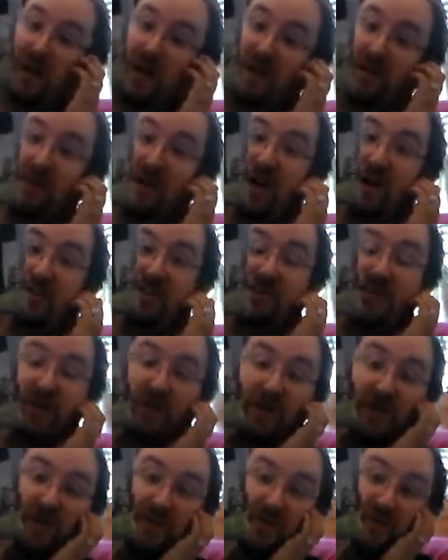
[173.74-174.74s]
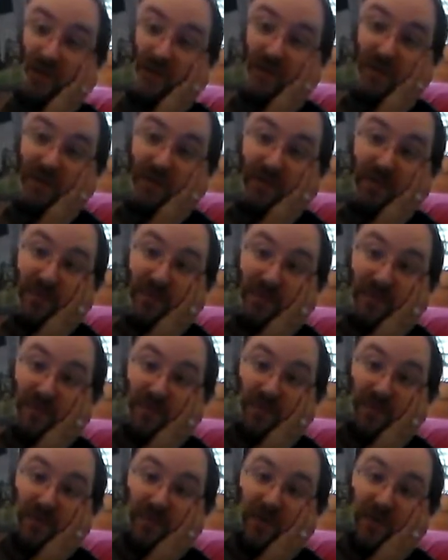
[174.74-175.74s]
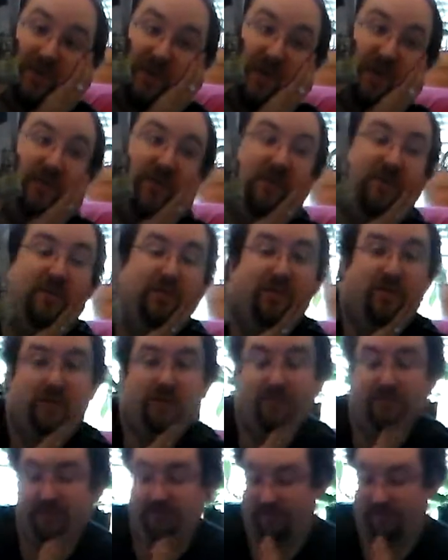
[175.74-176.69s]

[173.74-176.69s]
Minecraft shirt. Very cool.